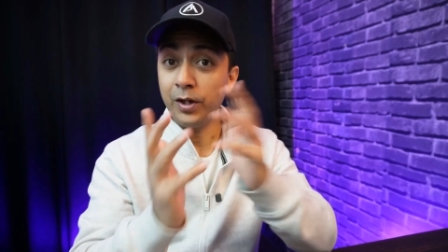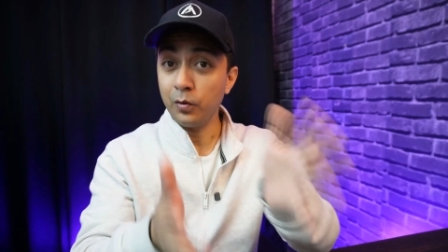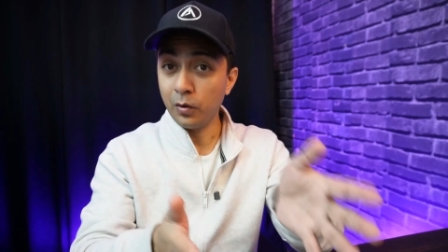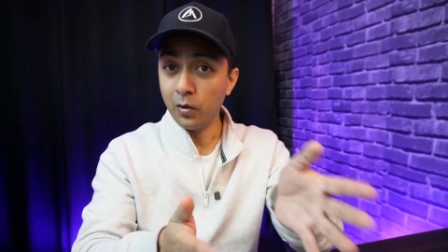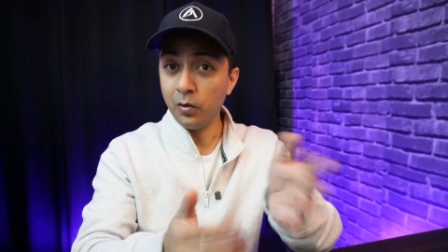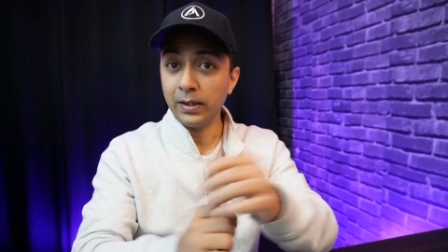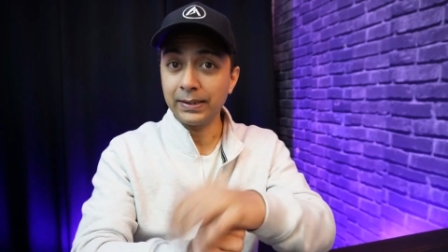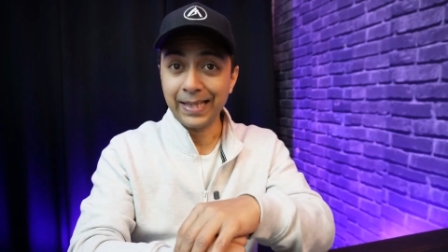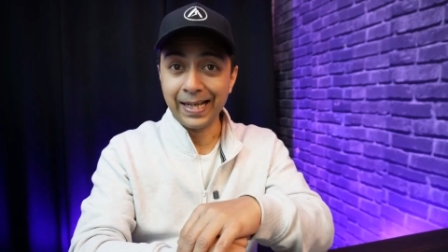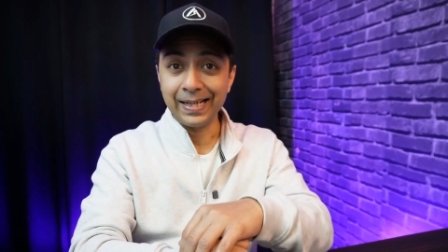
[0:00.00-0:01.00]
to clone a
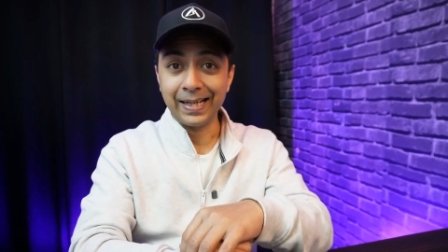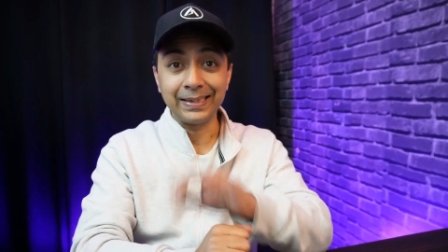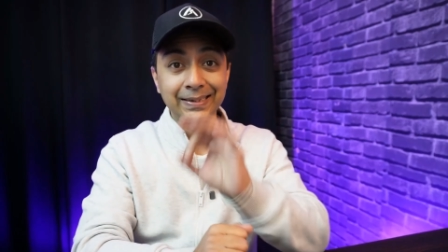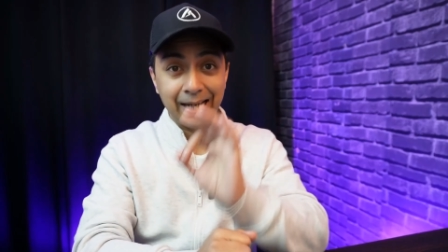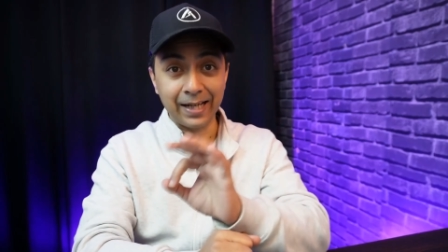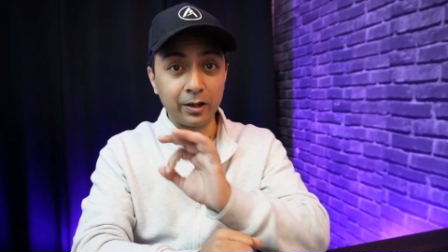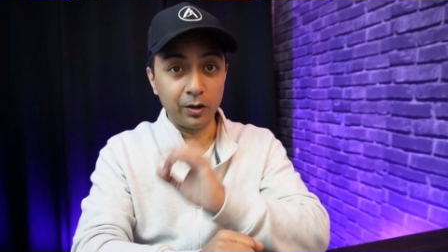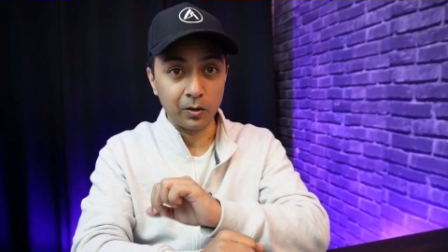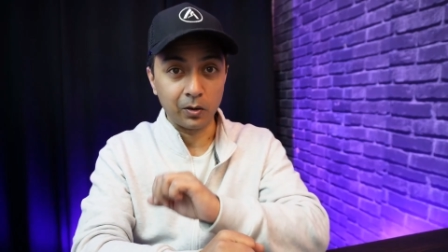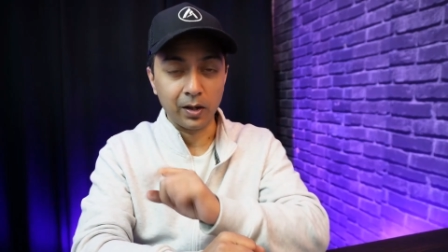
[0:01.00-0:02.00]
site exact
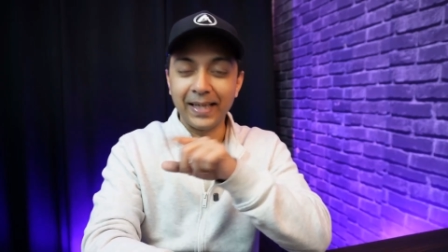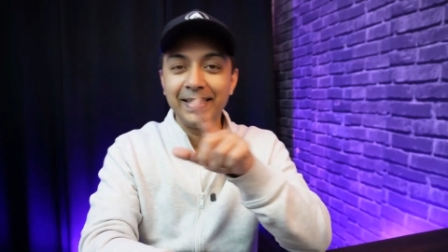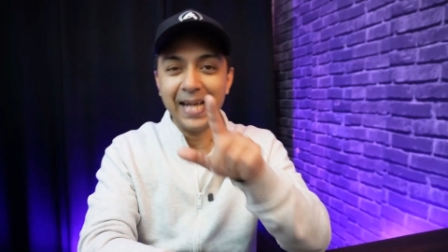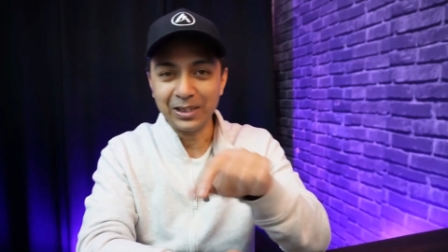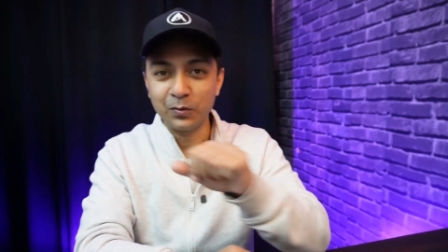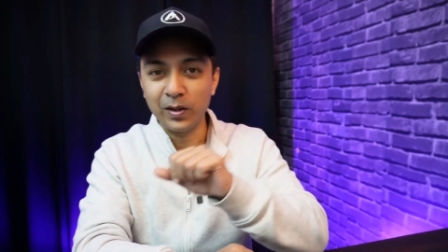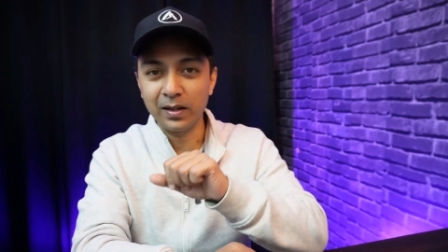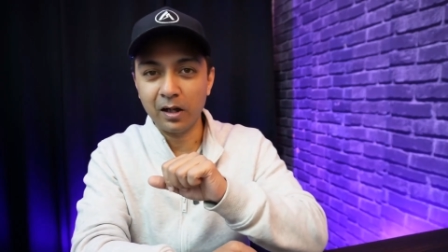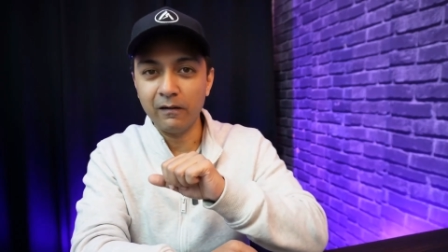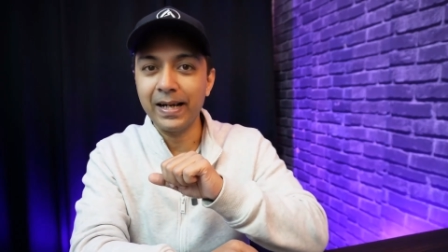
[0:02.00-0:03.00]
look? And that's where our